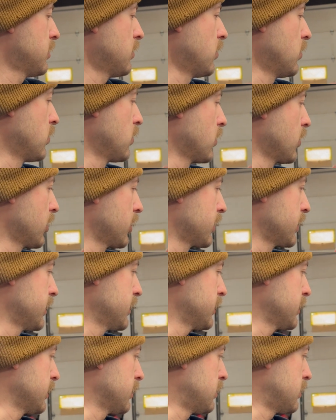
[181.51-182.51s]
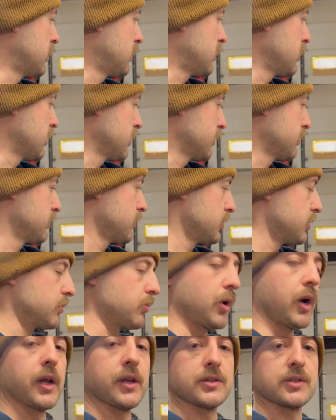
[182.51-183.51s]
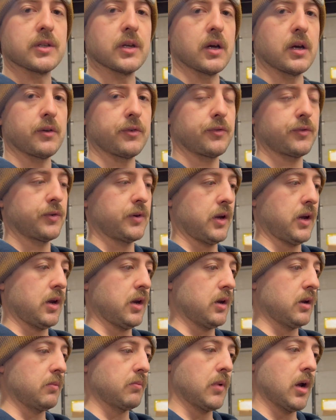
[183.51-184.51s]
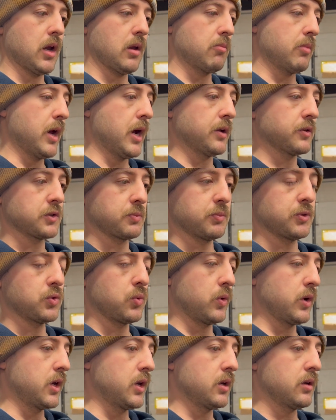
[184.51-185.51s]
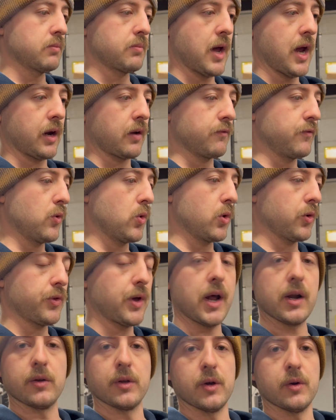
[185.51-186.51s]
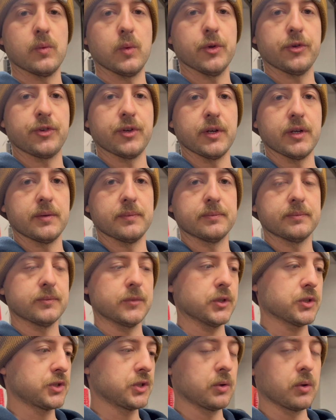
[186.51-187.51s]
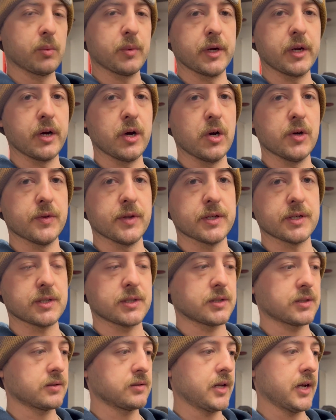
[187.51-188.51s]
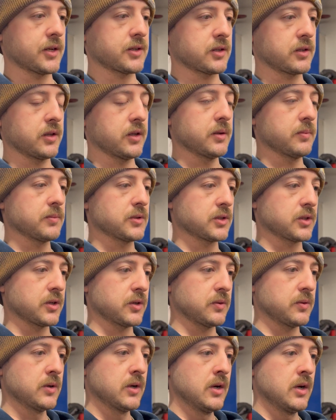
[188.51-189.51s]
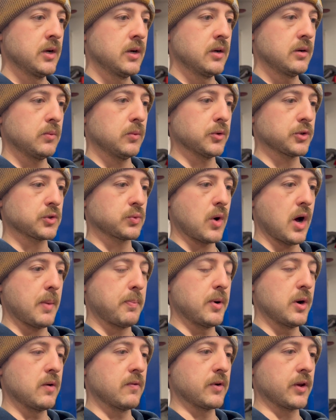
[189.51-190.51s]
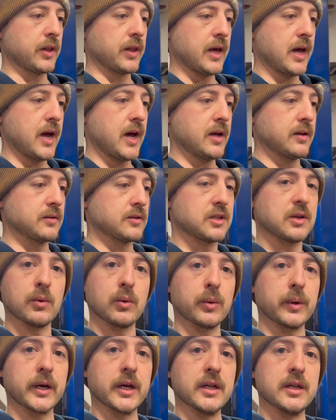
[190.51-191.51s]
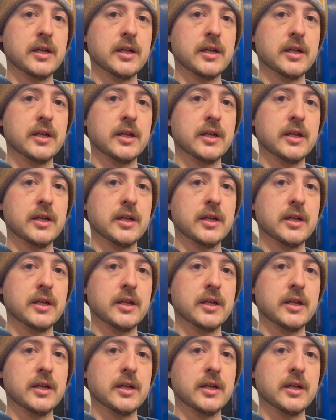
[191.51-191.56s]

or get on doing brake stuff, and might bounce between back and forth. I don't know. We'll see. We'll see where we go in this next clip. So we'll swap over to that and see what we're getting